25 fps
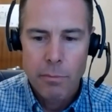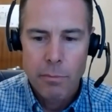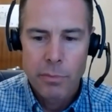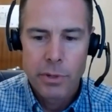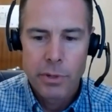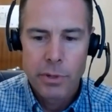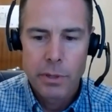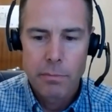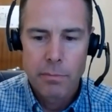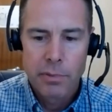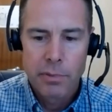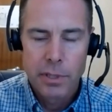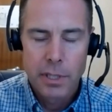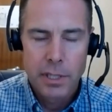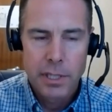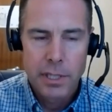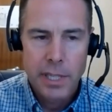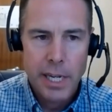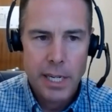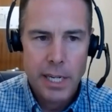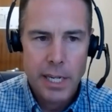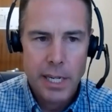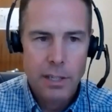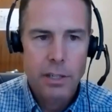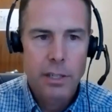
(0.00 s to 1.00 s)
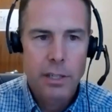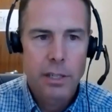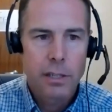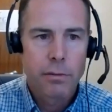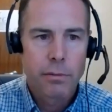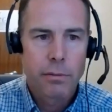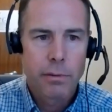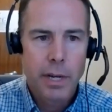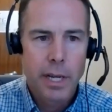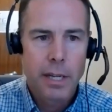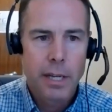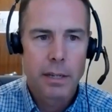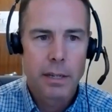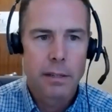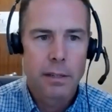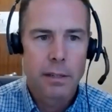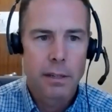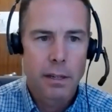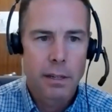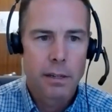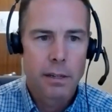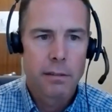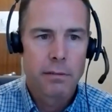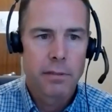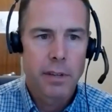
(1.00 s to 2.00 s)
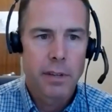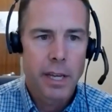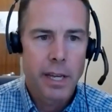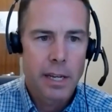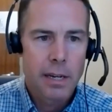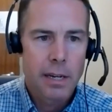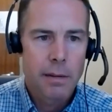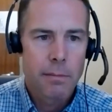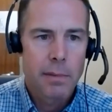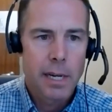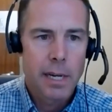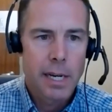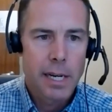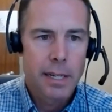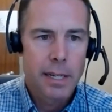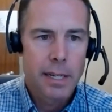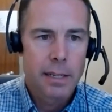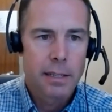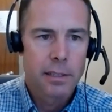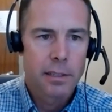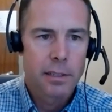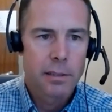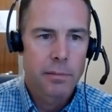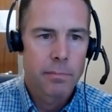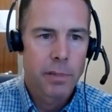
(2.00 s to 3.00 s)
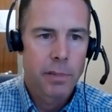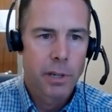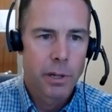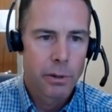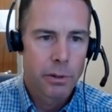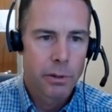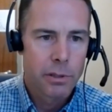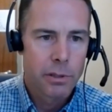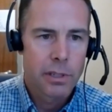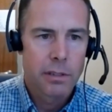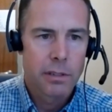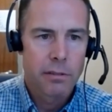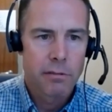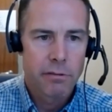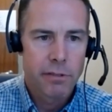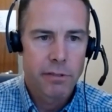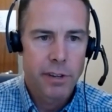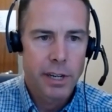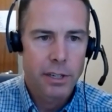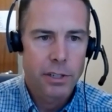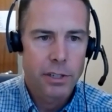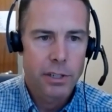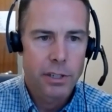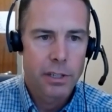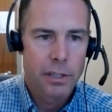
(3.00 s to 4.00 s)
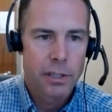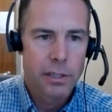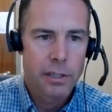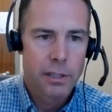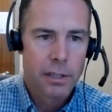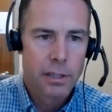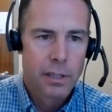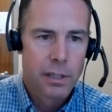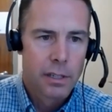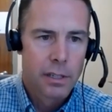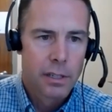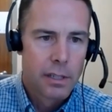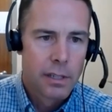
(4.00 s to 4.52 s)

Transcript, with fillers: pr- protection rate of antibodies post infection